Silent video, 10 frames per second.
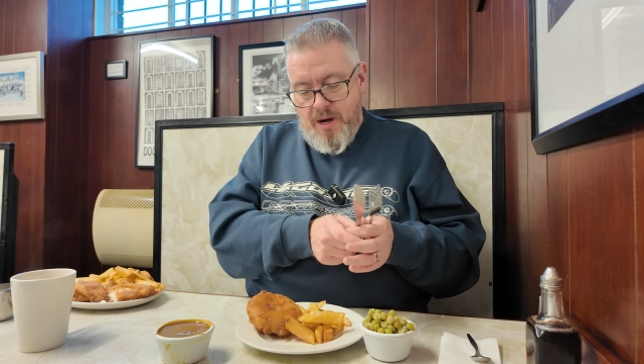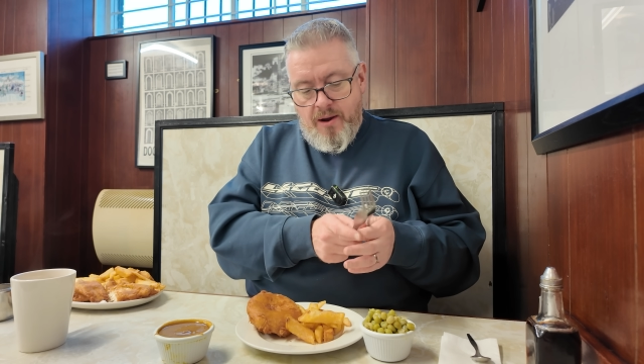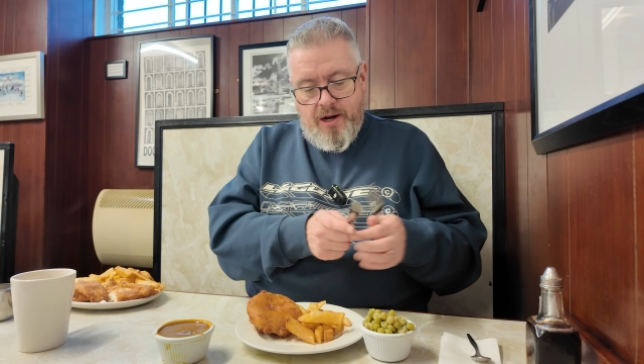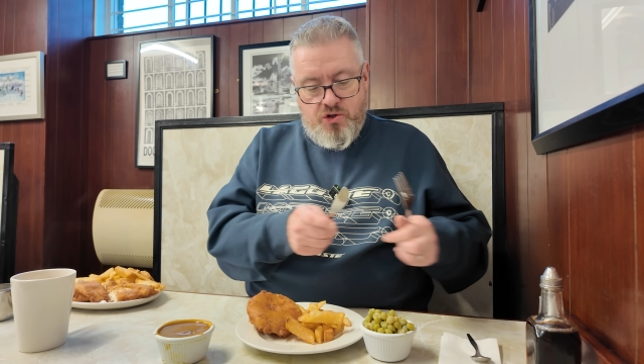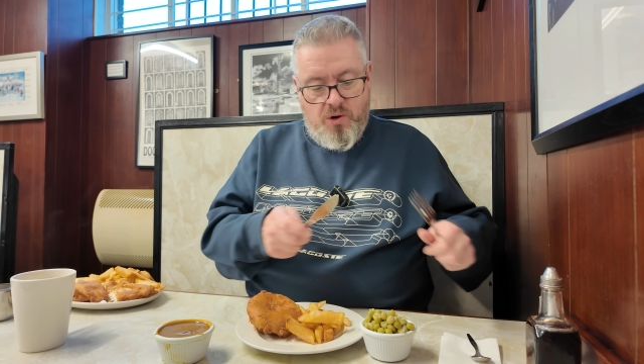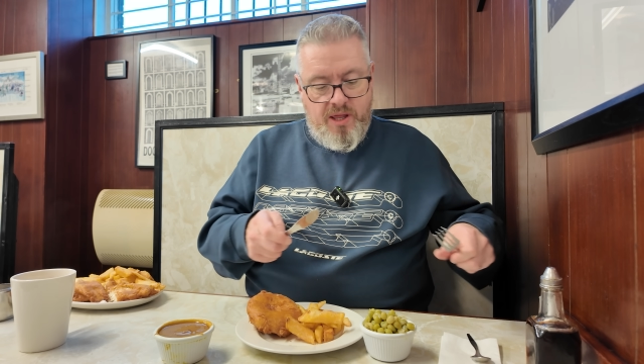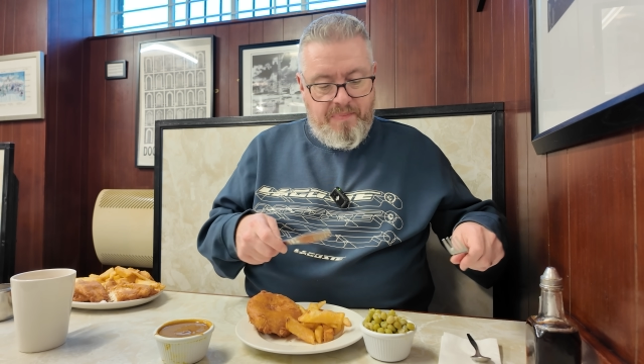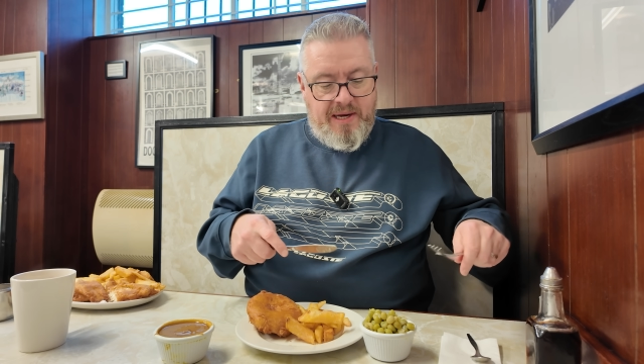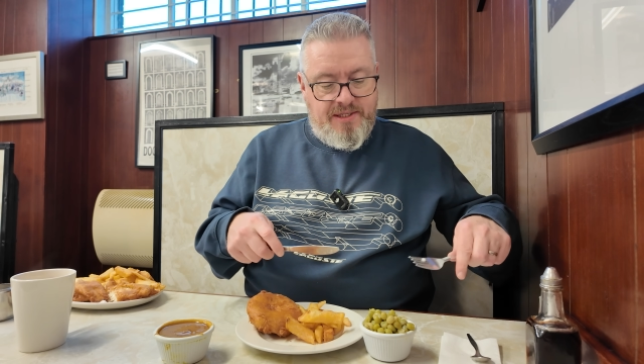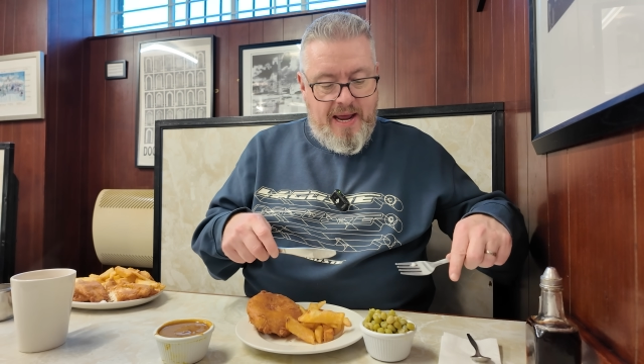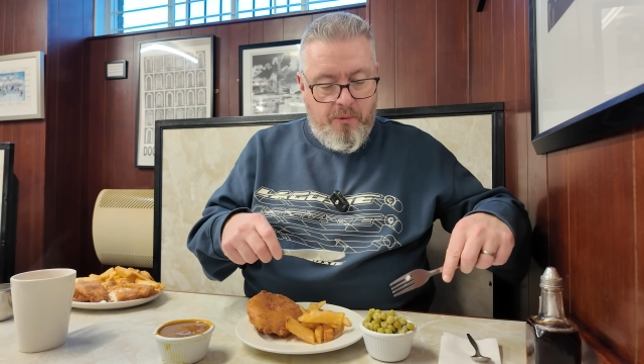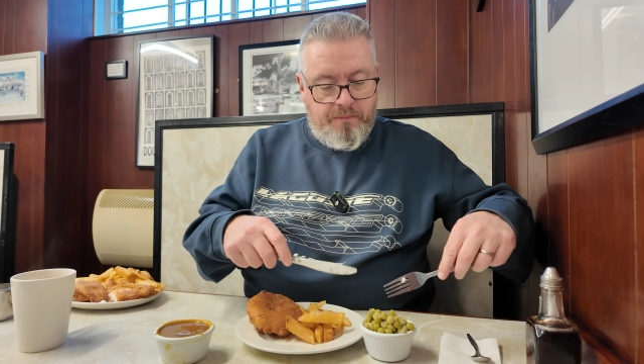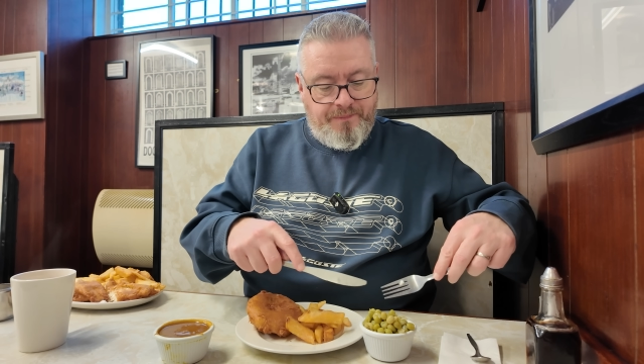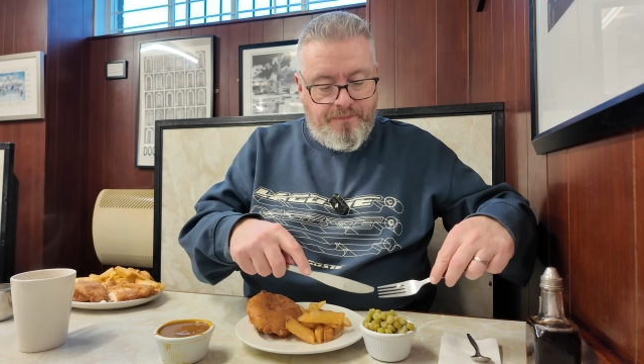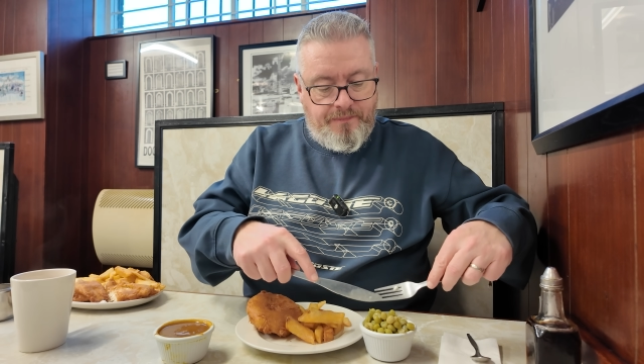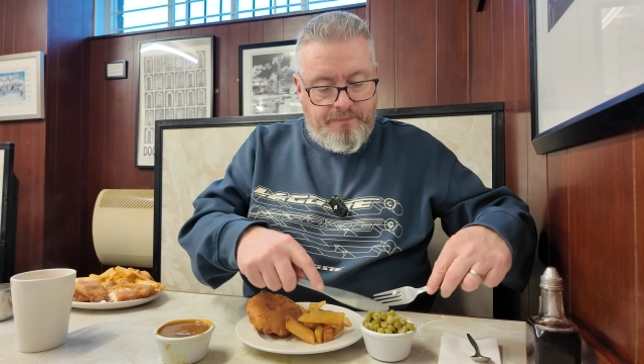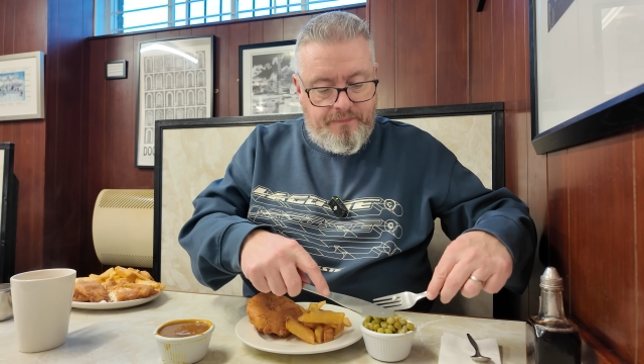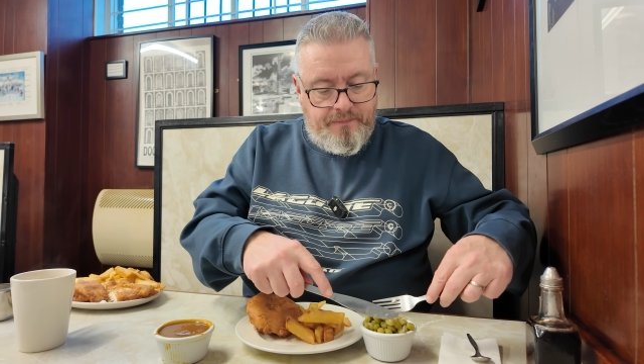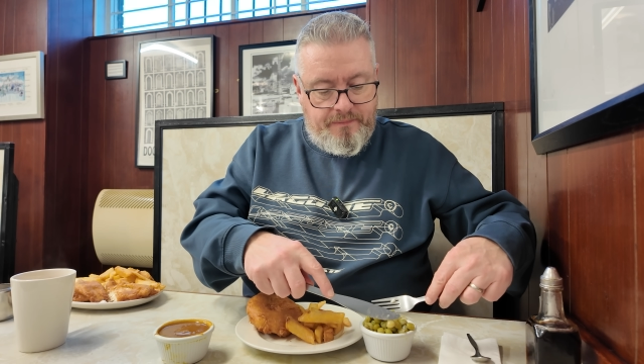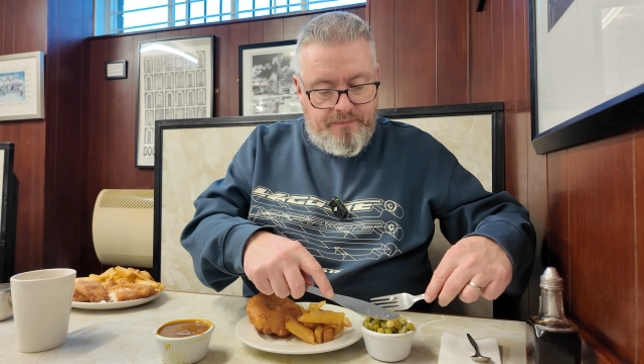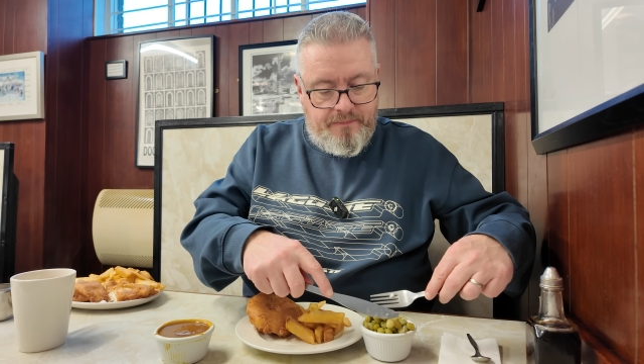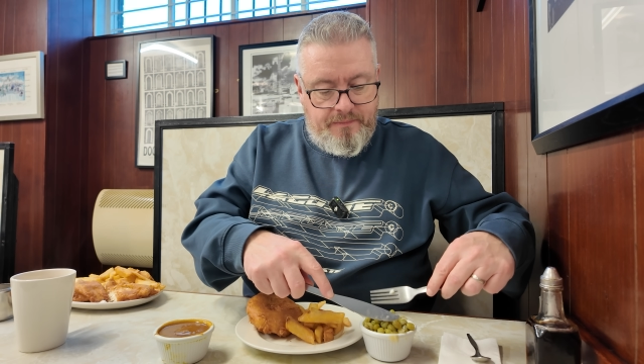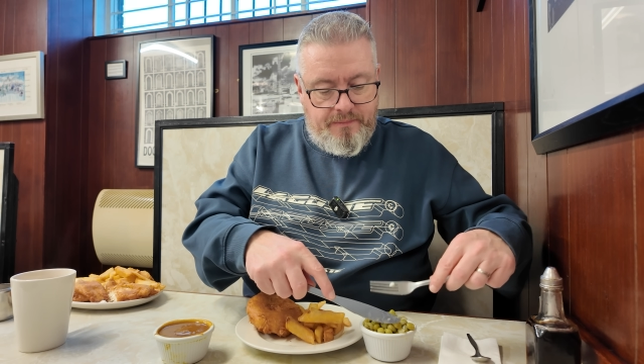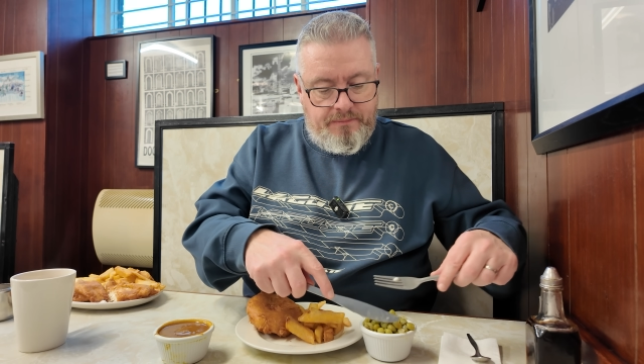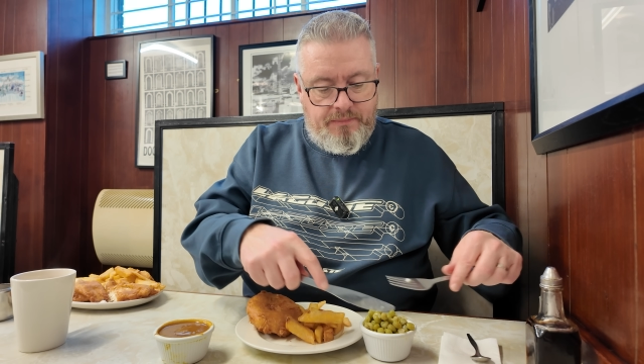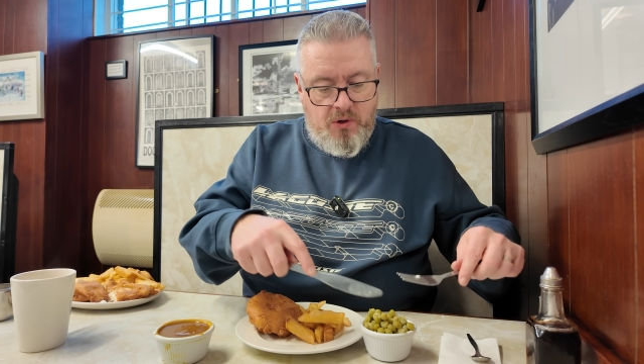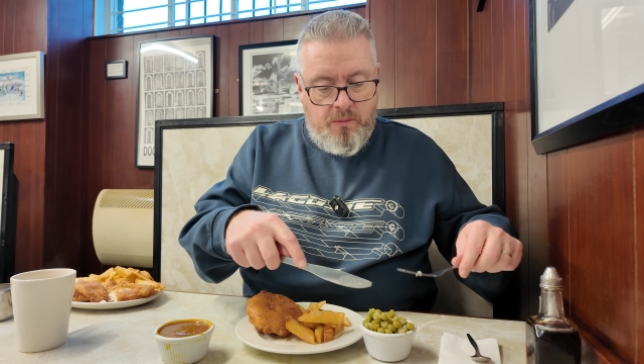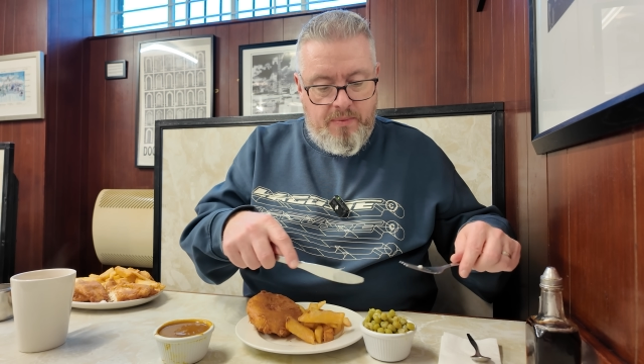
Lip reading: I'm going to try the peas now. Oh,